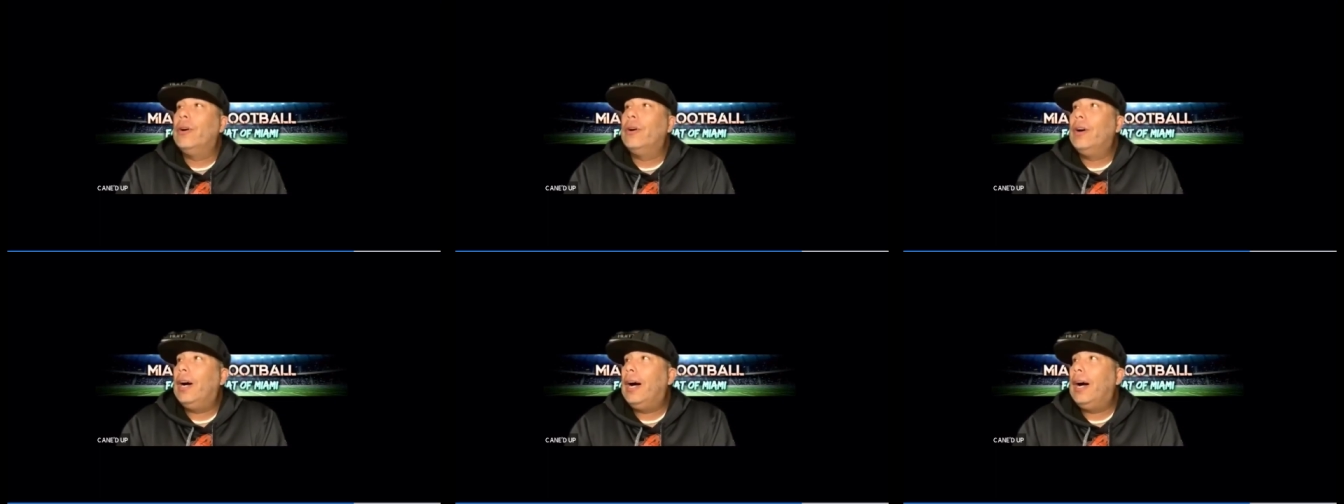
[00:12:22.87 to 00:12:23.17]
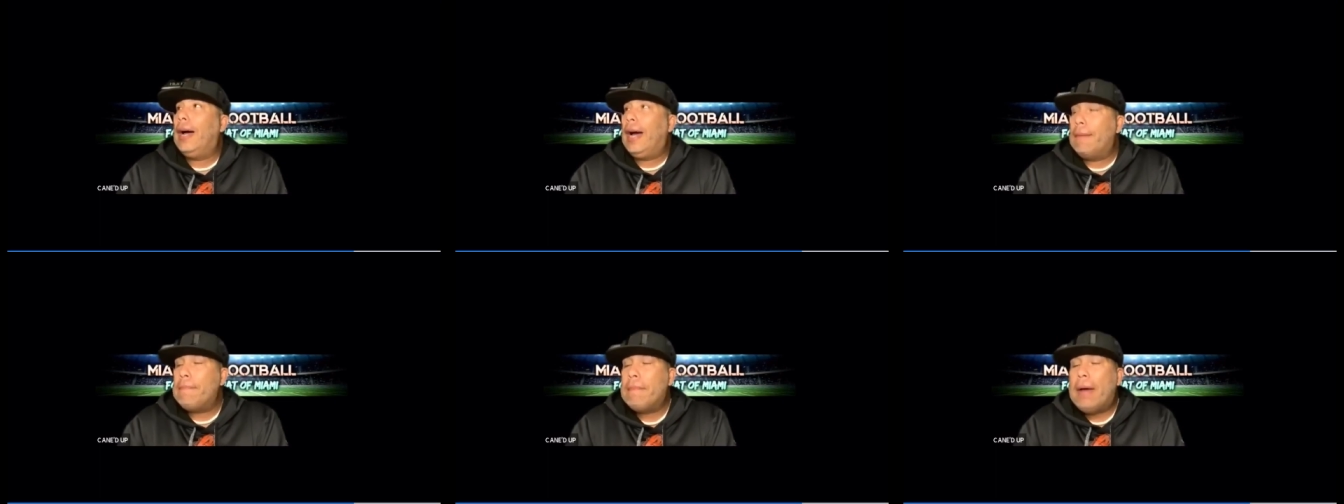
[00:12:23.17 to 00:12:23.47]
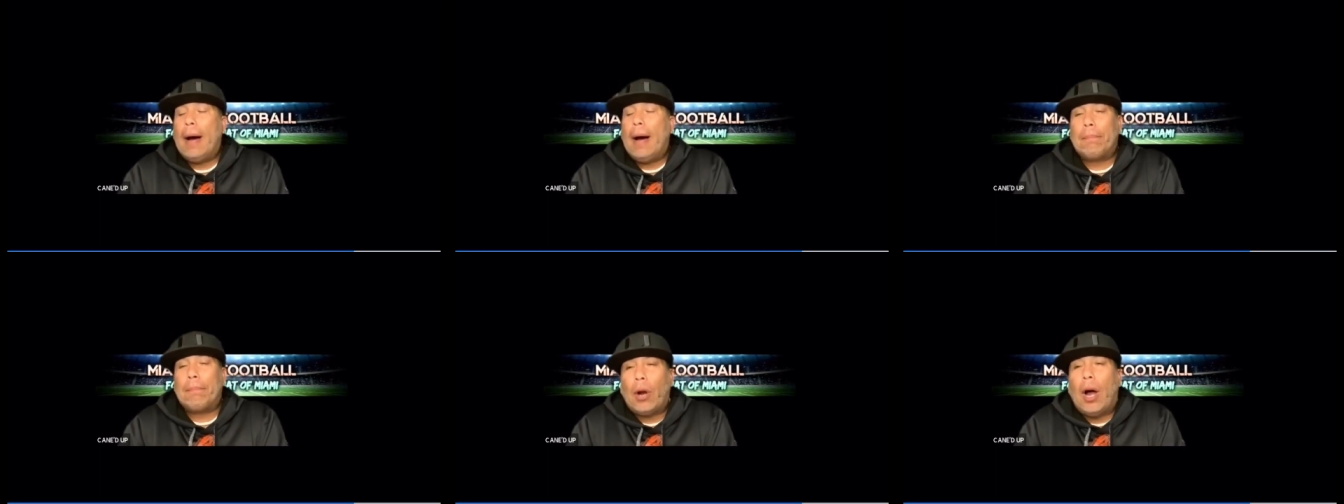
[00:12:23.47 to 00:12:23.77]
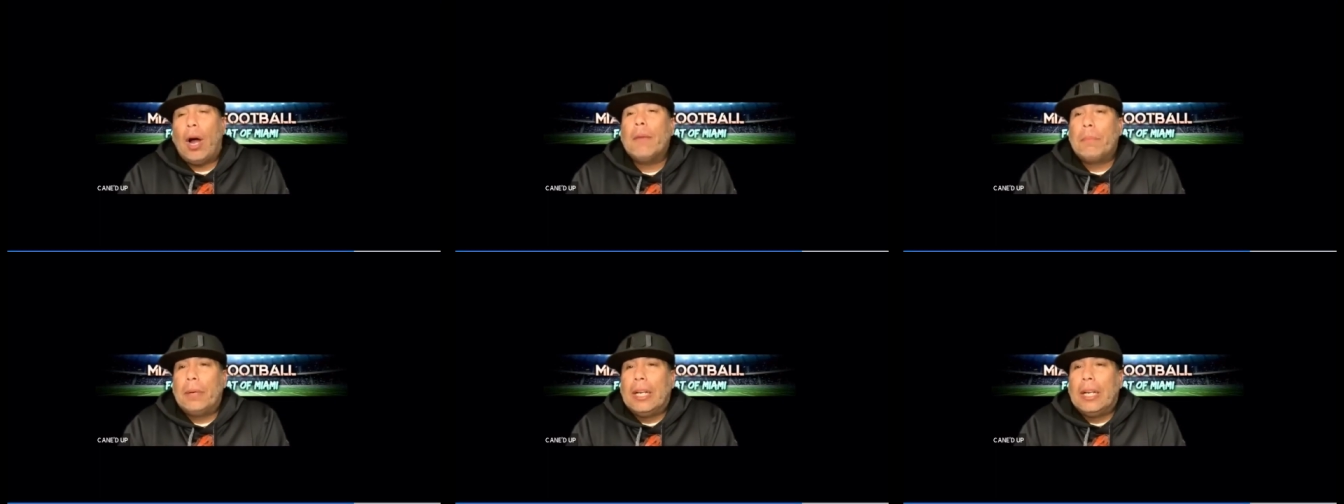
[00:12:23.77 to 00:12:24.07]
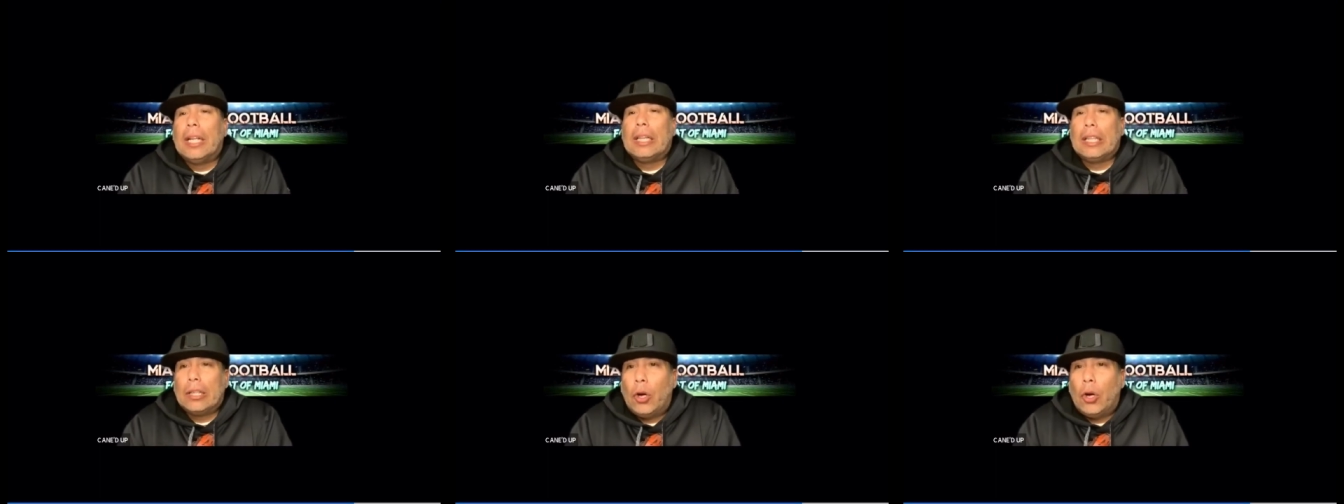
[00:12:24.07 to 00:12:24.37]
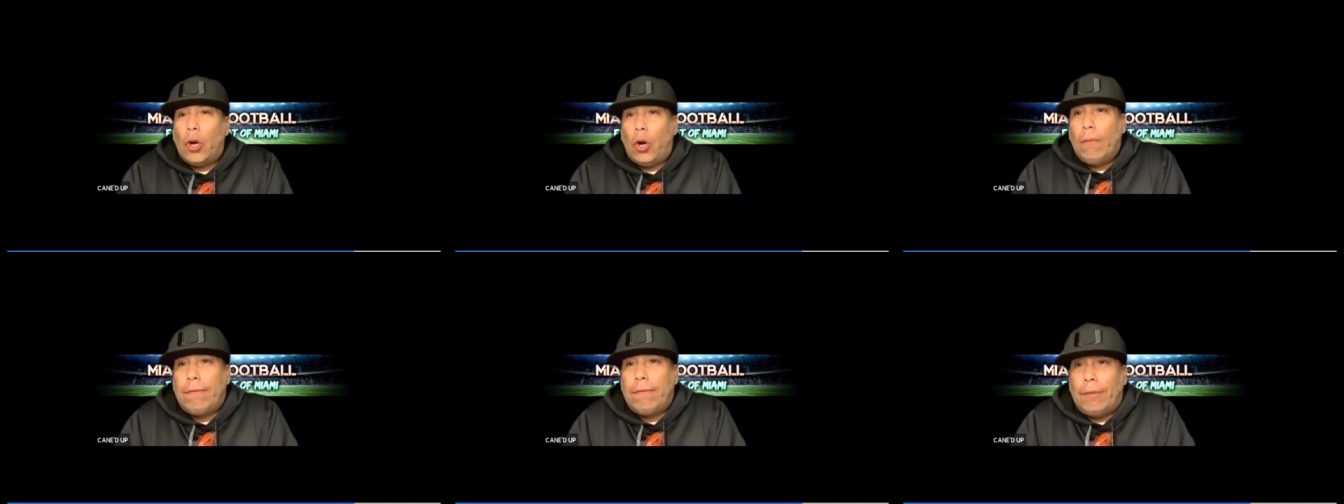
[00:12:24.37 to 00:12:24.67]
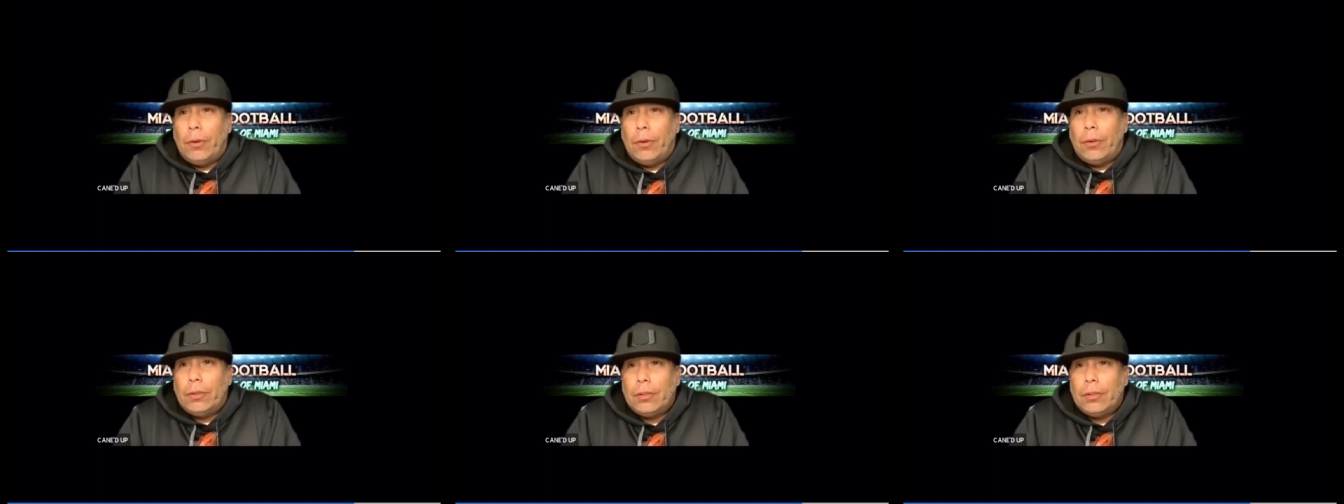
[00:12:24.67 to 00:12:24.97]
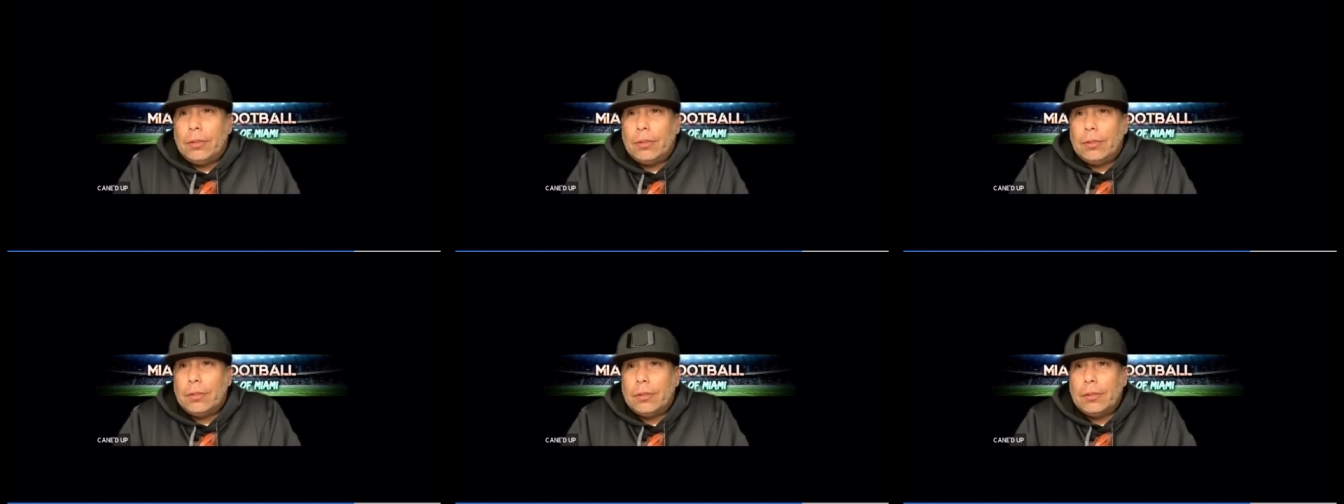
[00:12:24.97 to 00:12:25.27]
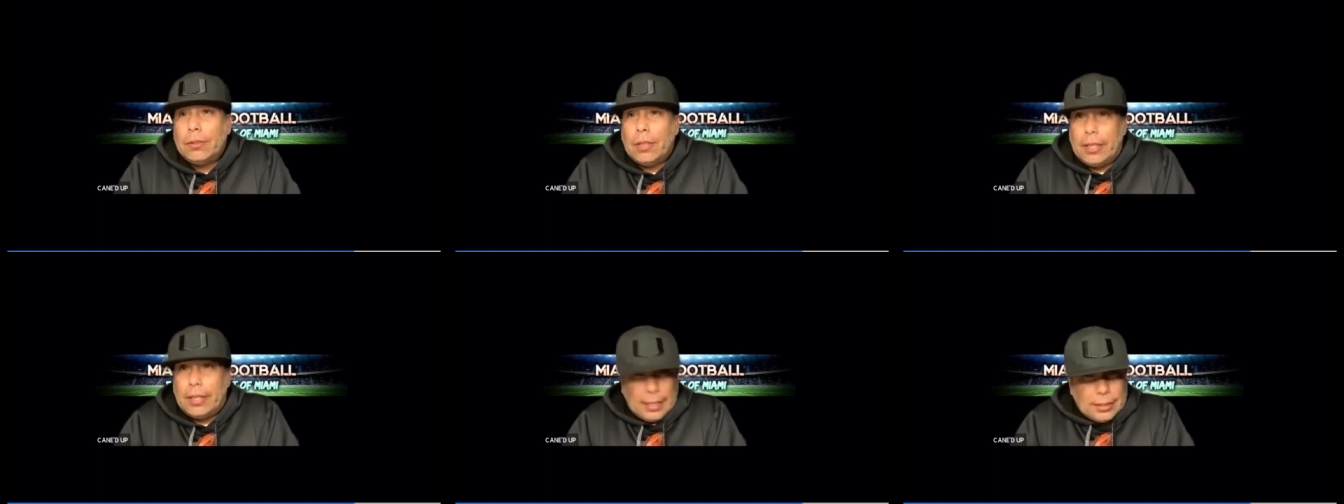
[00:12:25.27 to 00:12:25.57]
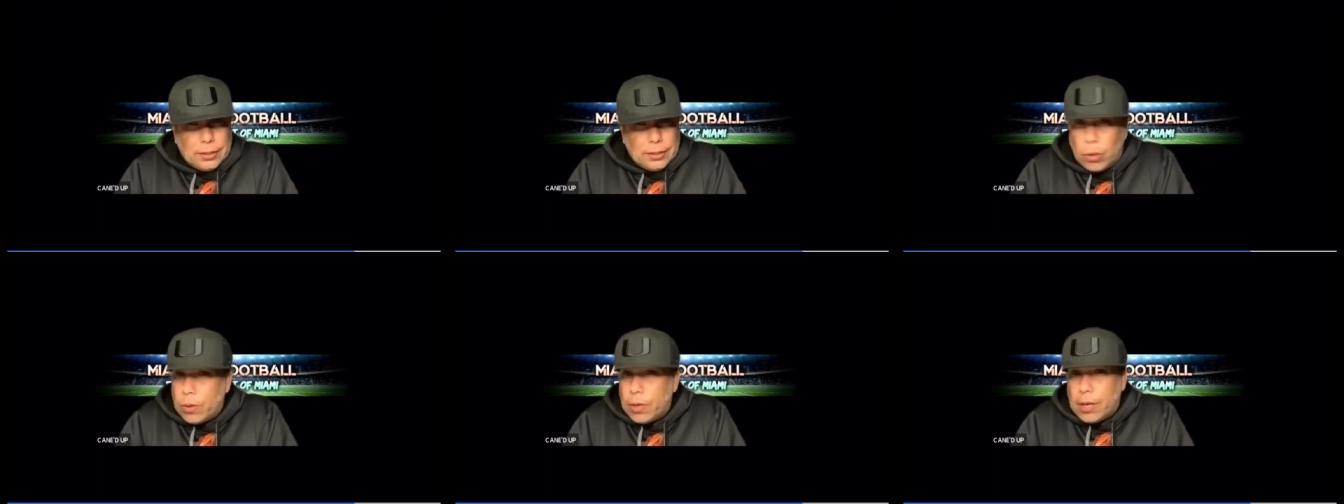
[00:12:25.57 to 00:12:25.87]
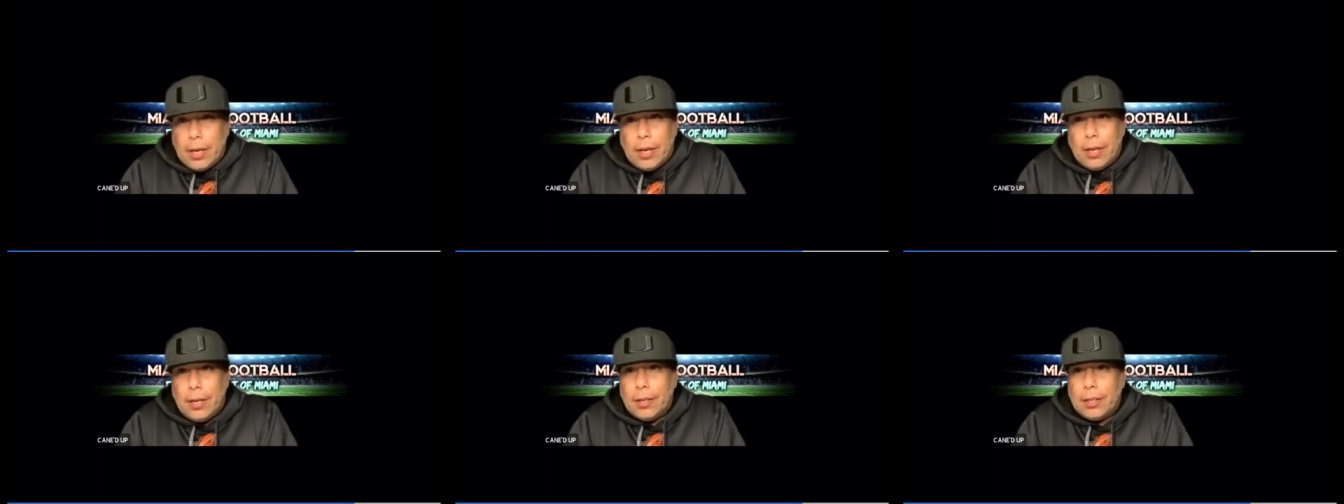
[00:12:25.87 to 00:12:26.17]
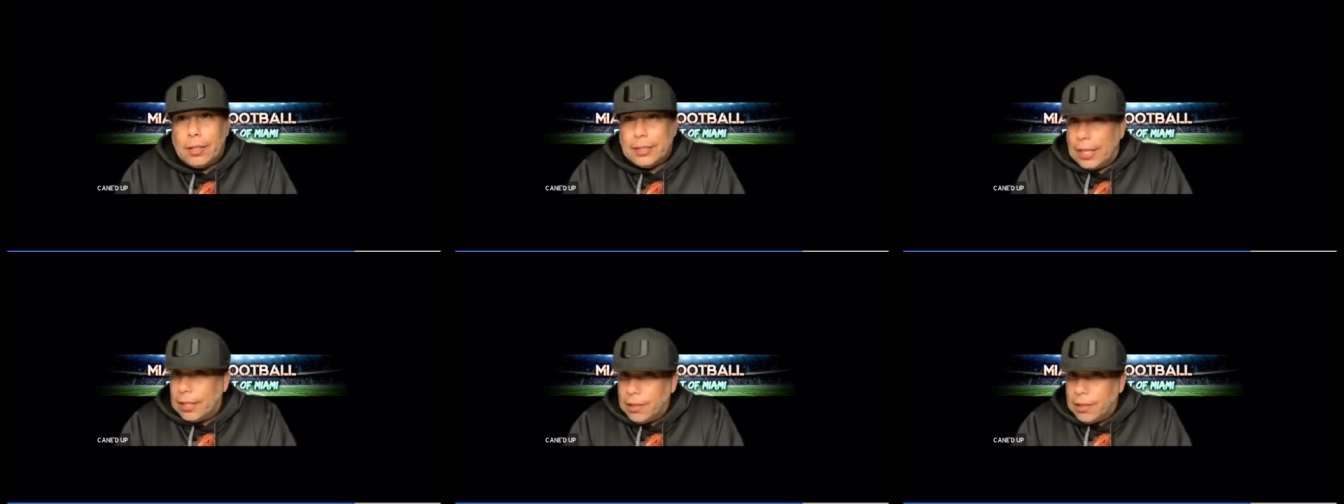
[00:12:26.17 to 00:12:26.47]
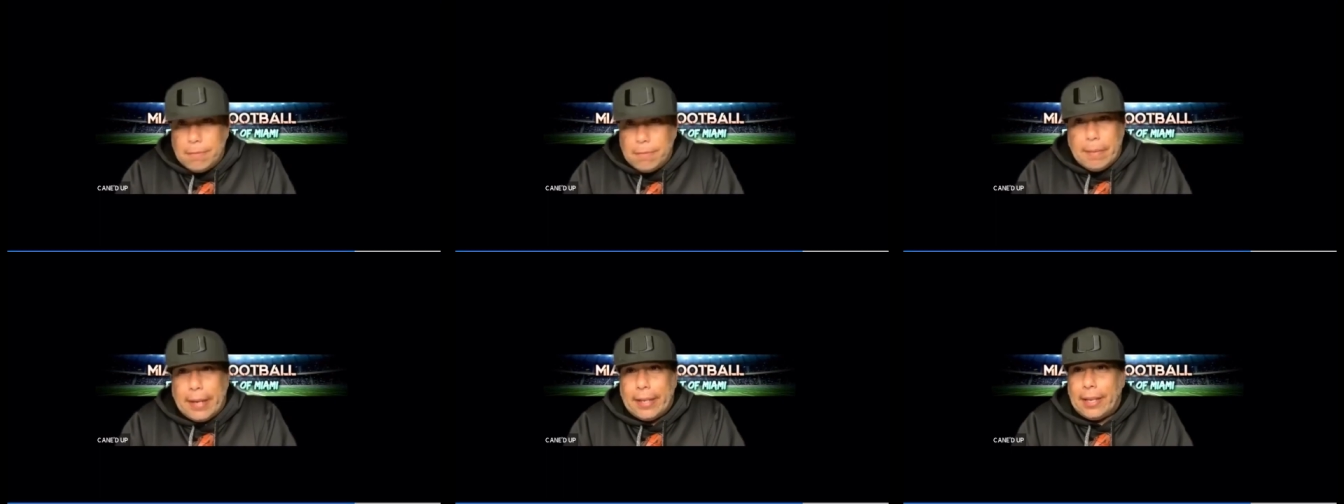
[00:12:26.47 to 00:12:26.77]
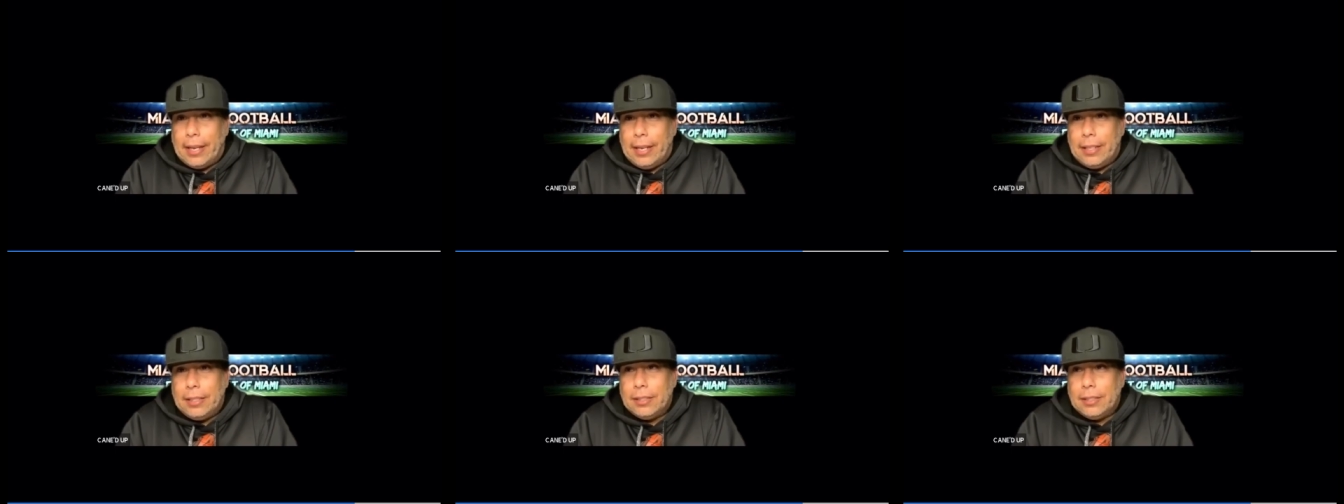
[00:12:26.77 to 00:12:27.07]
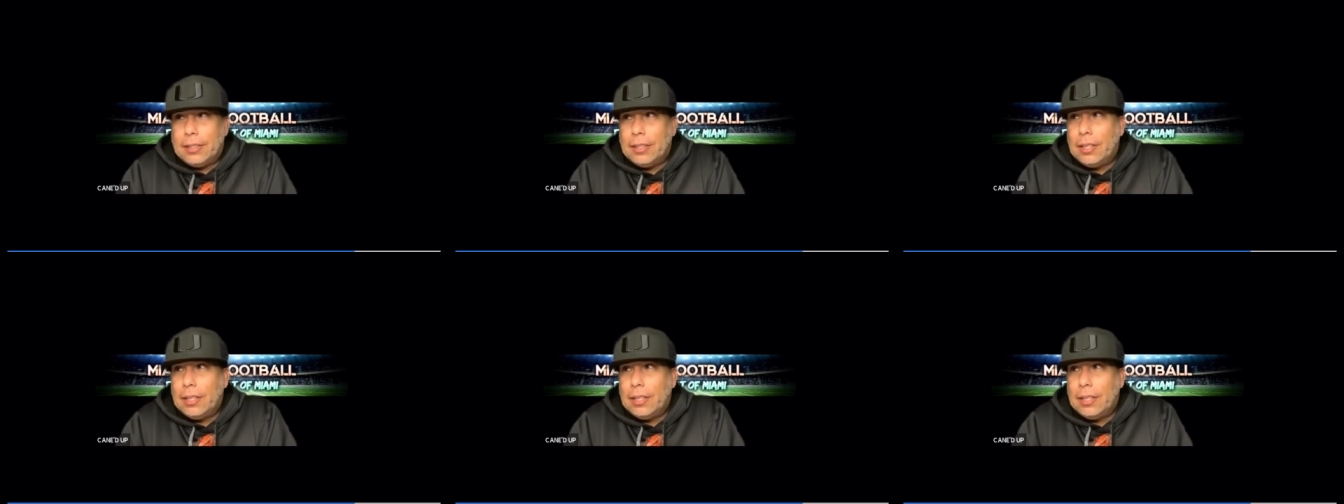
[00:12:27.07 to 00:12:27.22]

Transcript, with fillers: I, I'm probably being a little hopeful, and that's okay because I love my Canes.